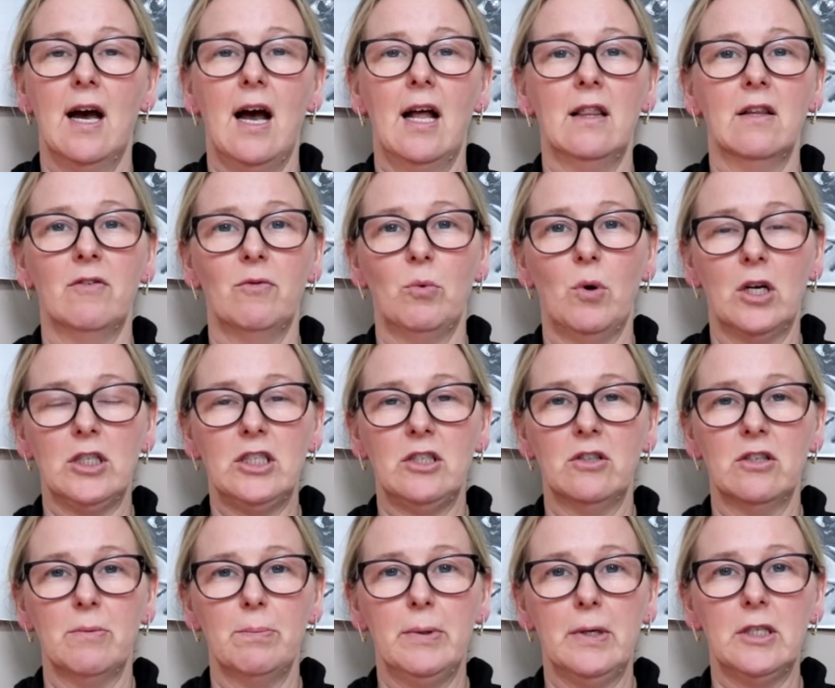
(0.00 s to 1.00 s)
I love watching
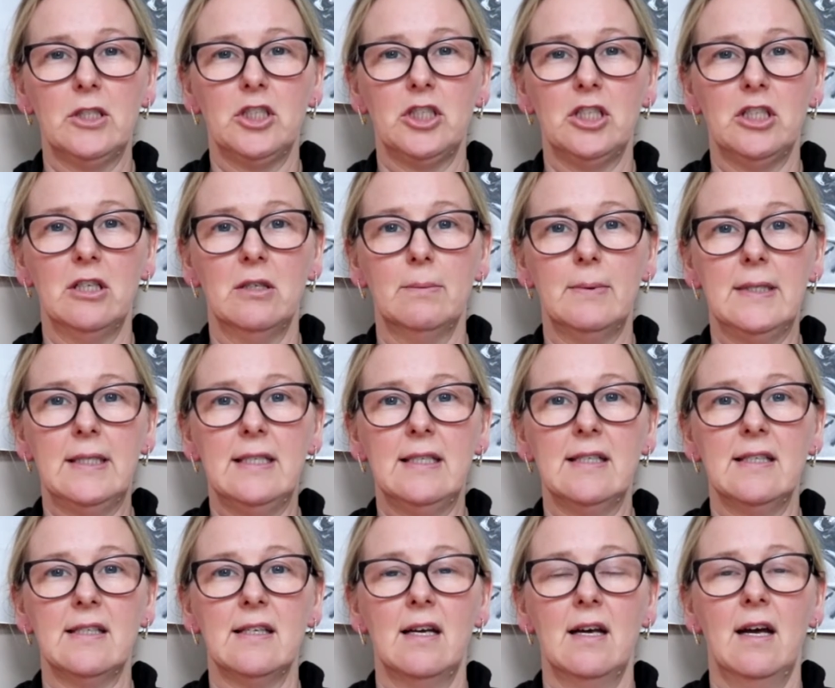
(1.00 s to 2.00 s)
other
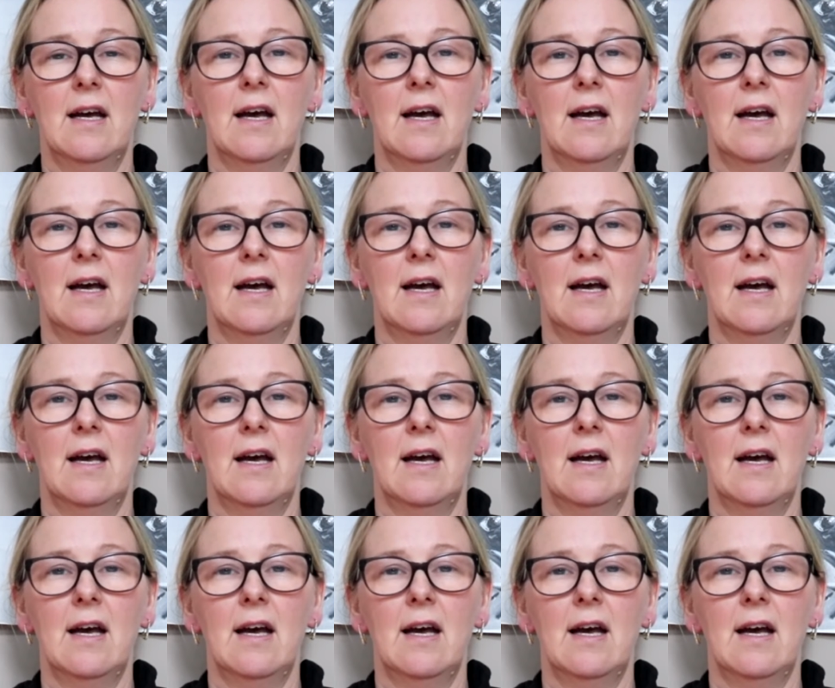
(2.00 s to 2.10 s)
booktubers.